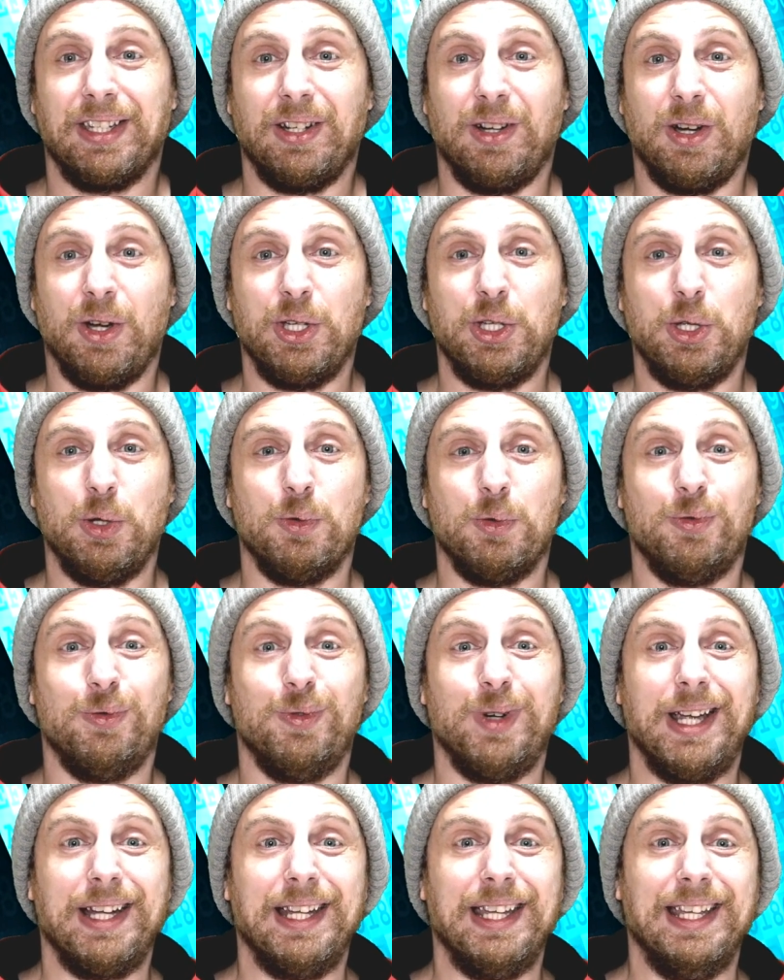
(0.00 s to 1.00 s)
Are you
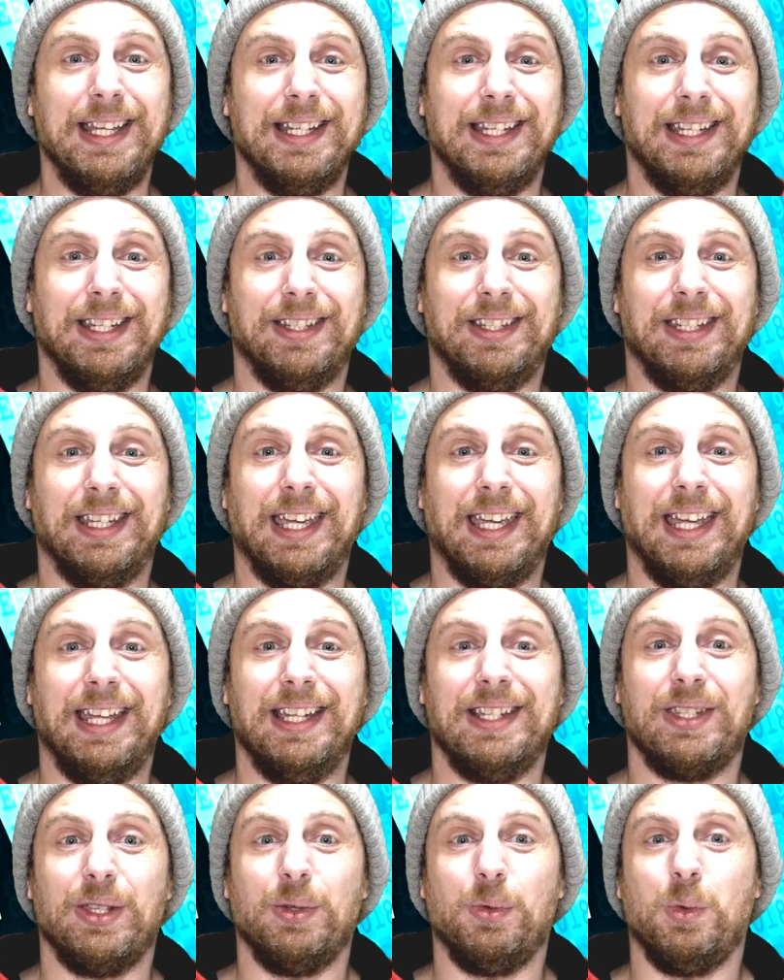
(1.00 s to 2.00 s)
ready to get
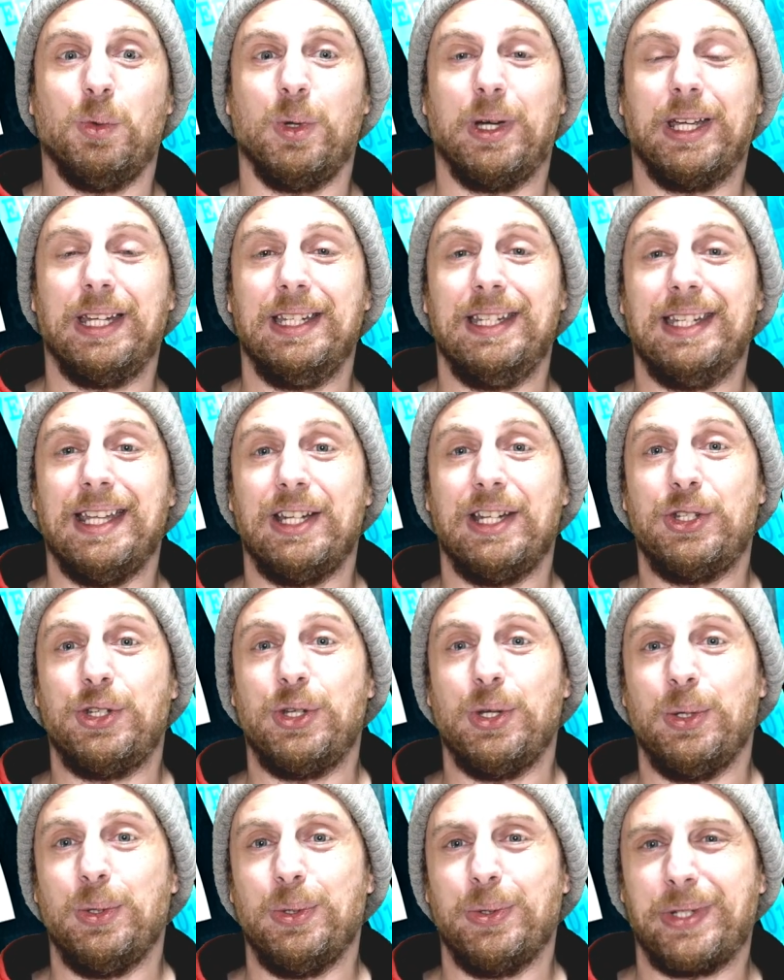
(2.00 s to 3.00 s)
into the Walking Dead
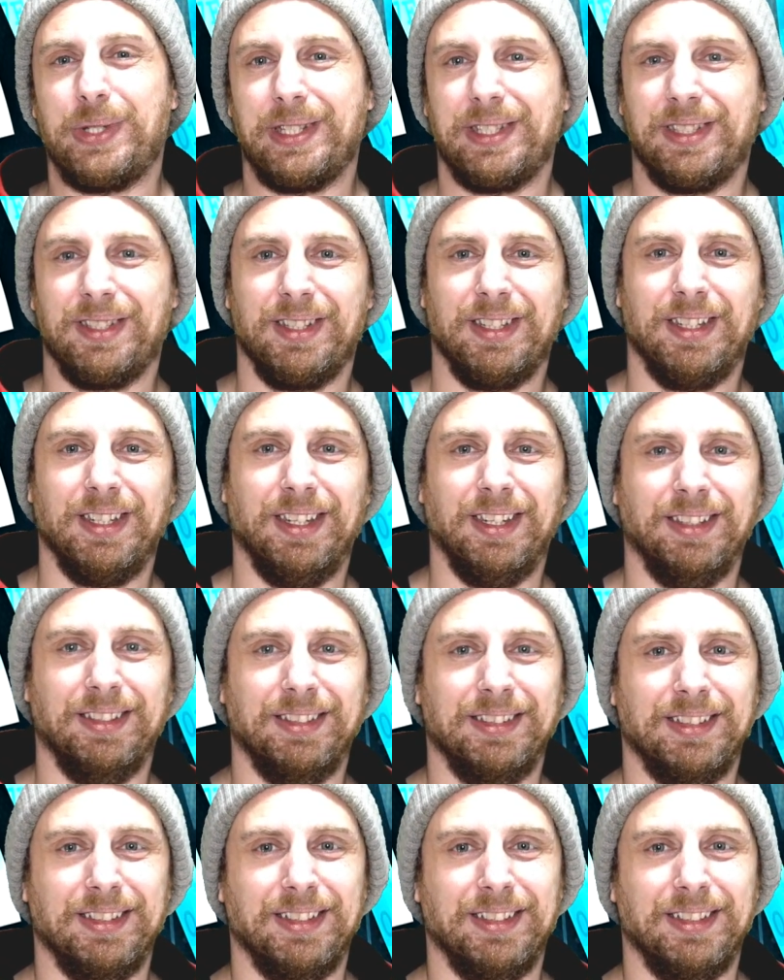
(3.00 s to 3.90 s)
shoes? Huh?